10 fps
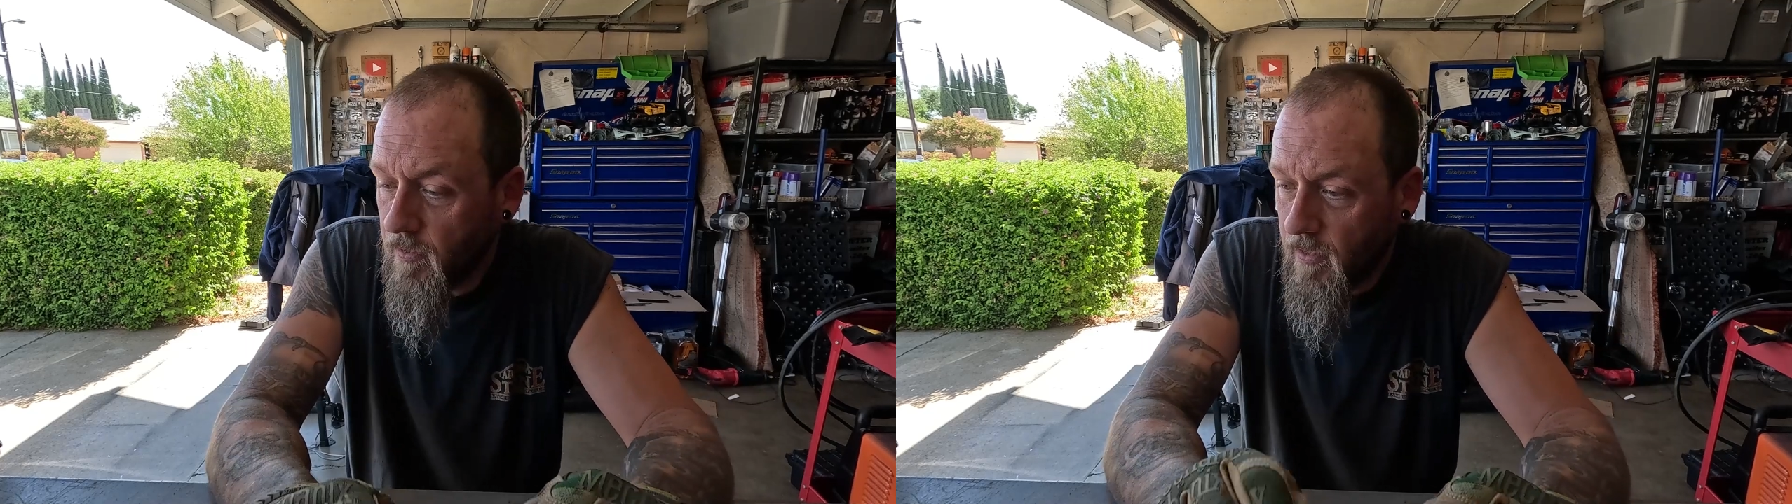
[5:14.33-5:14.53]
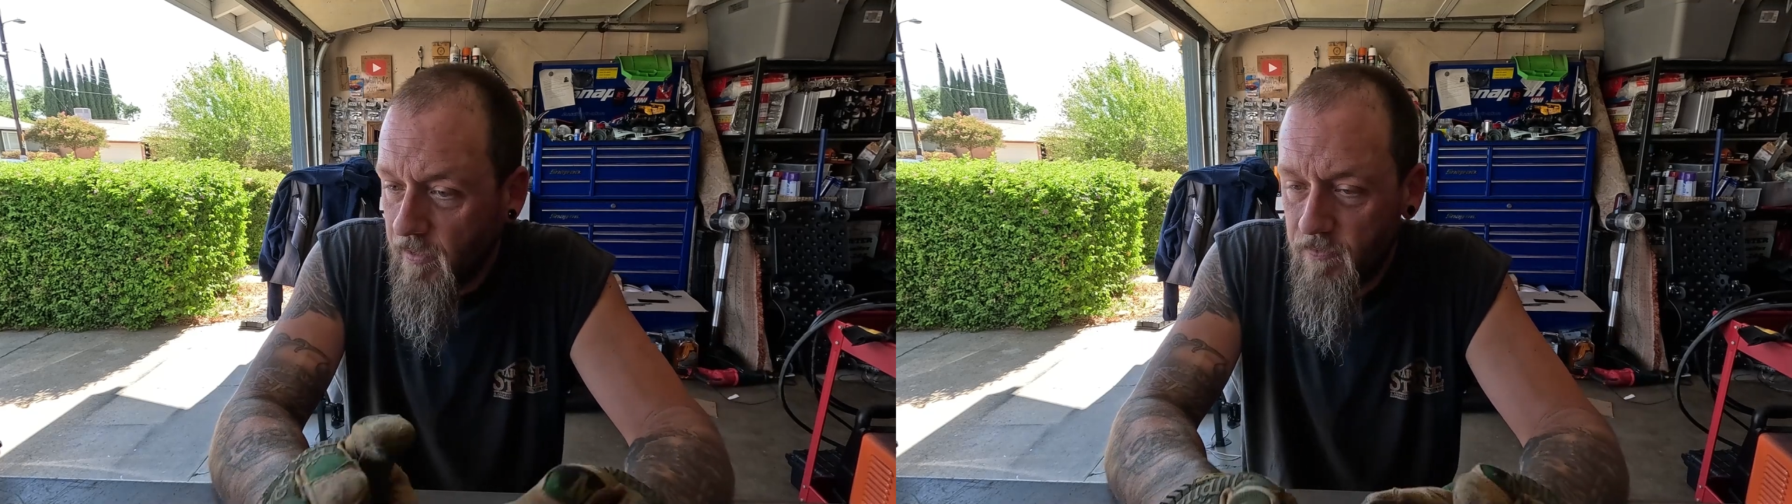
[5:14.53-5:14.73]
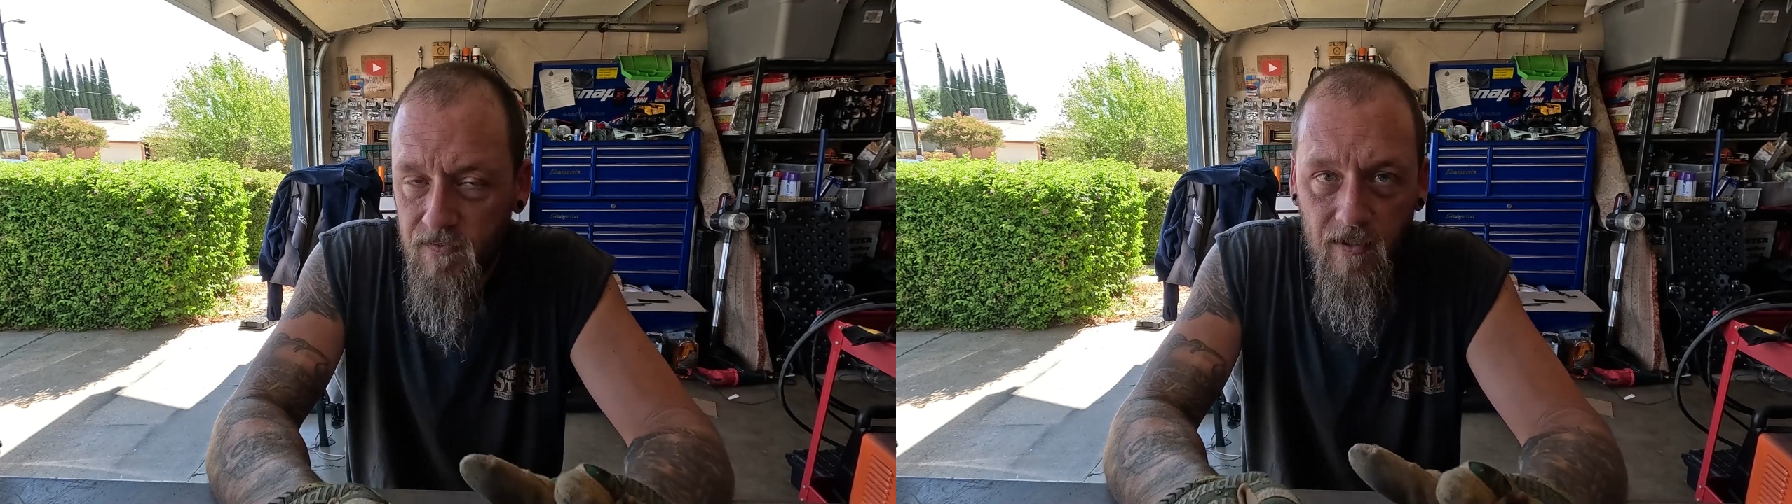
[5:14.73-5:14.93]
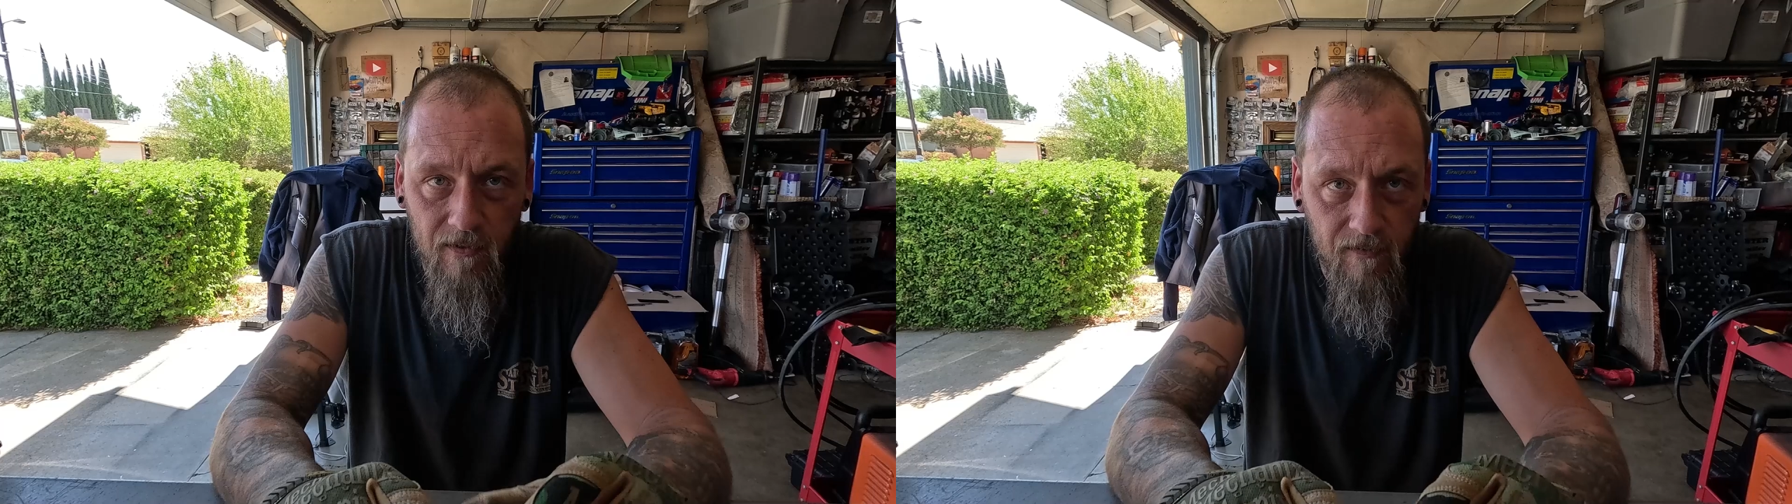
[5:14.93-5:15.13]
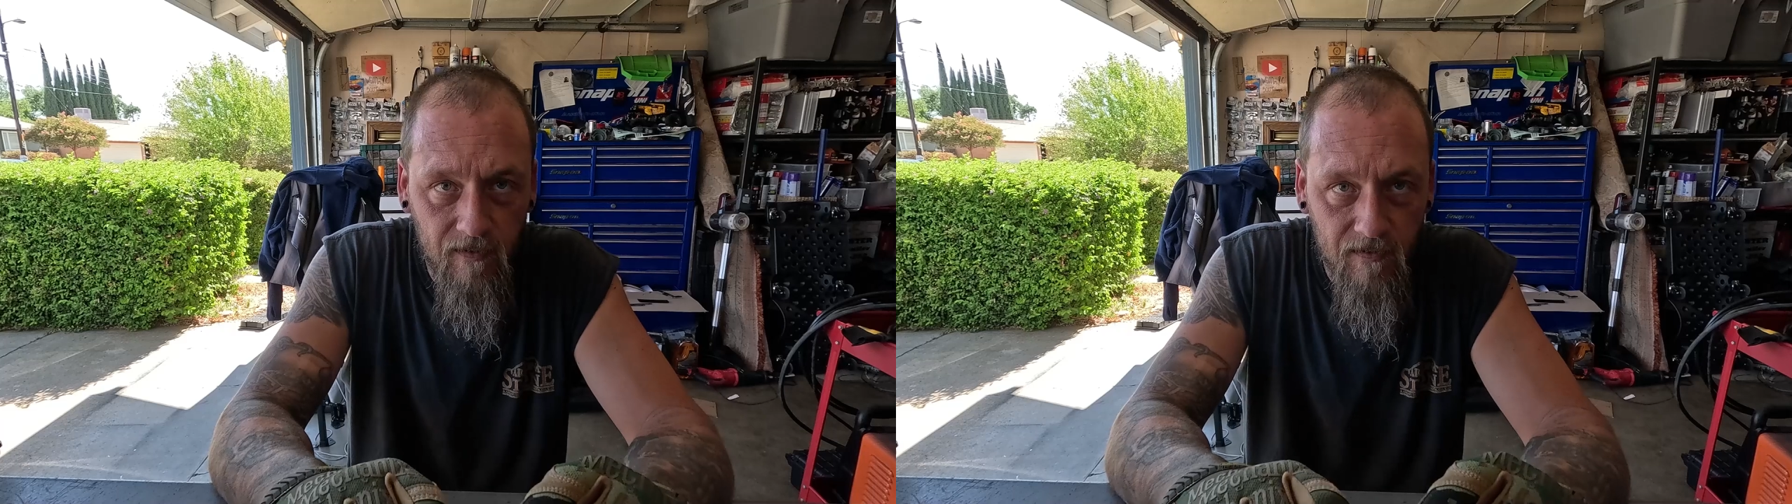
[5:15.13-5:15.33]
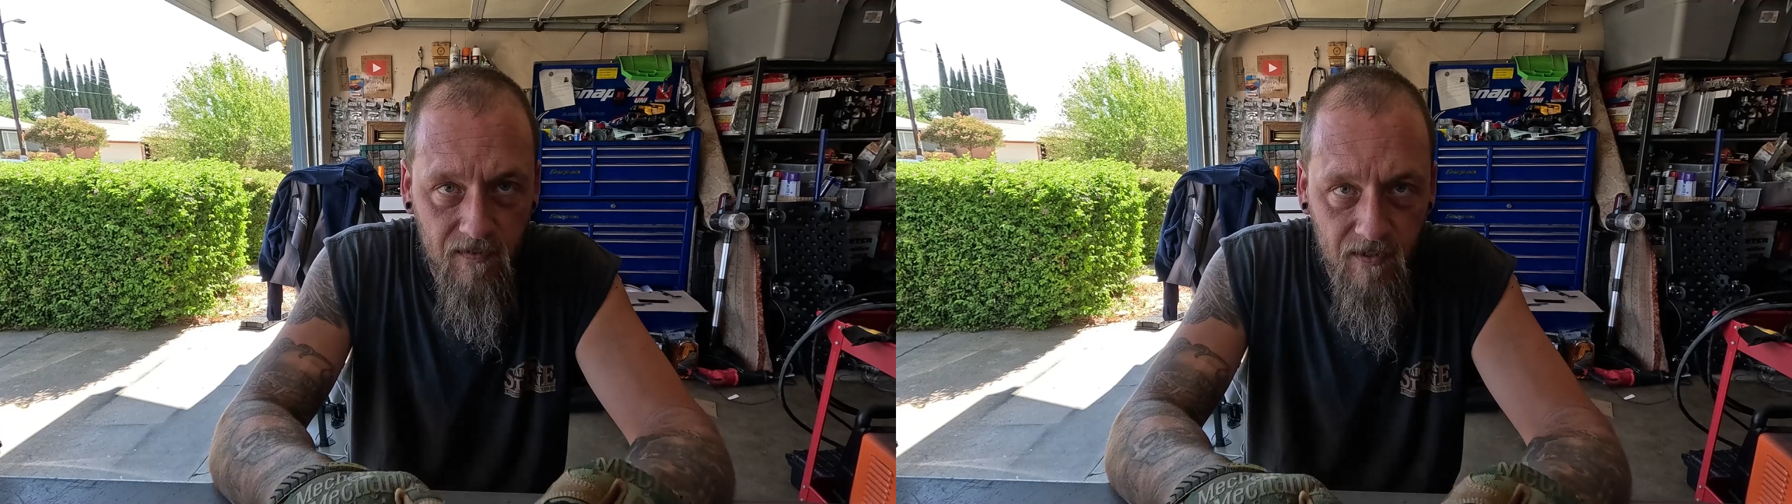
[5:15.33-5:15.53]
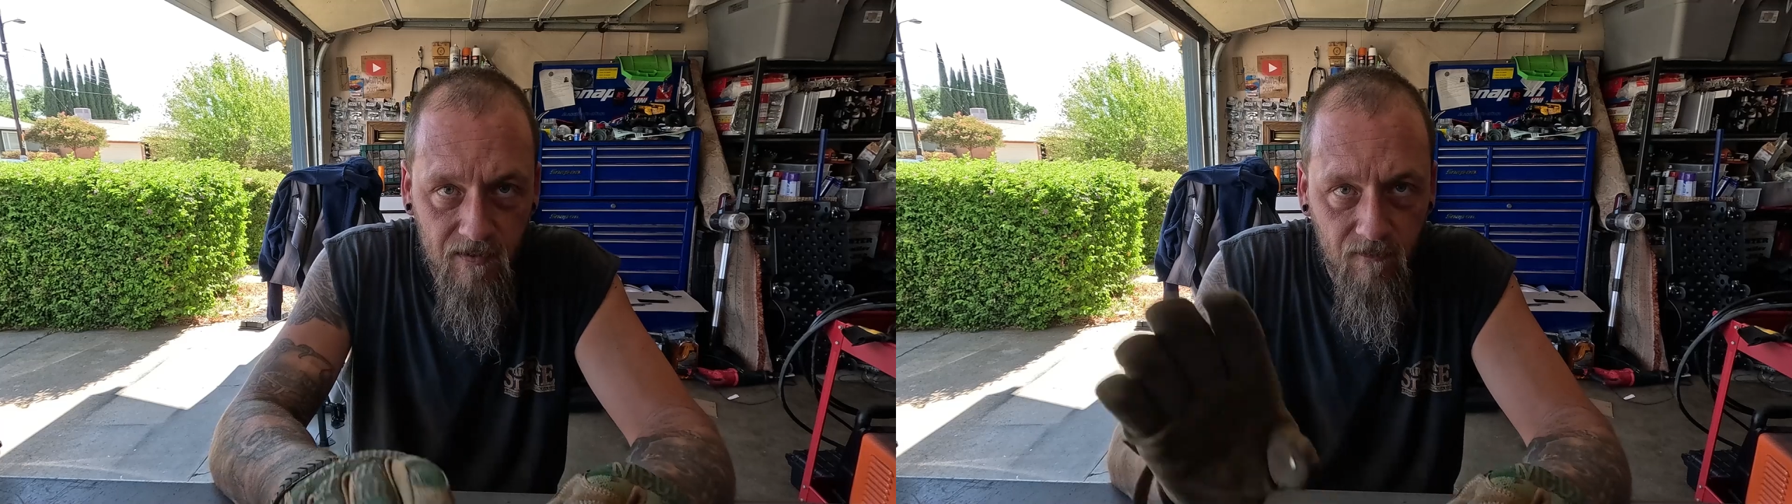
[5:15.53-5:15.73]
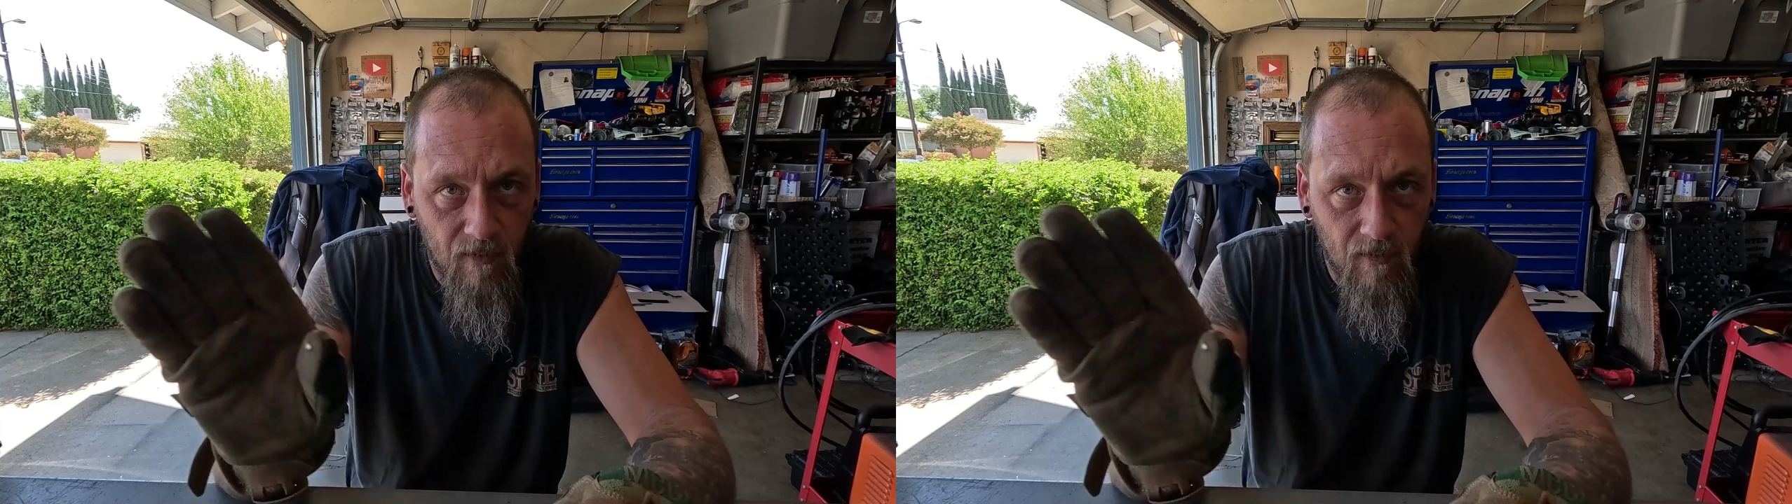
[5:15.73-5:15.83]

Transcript: I also had a realization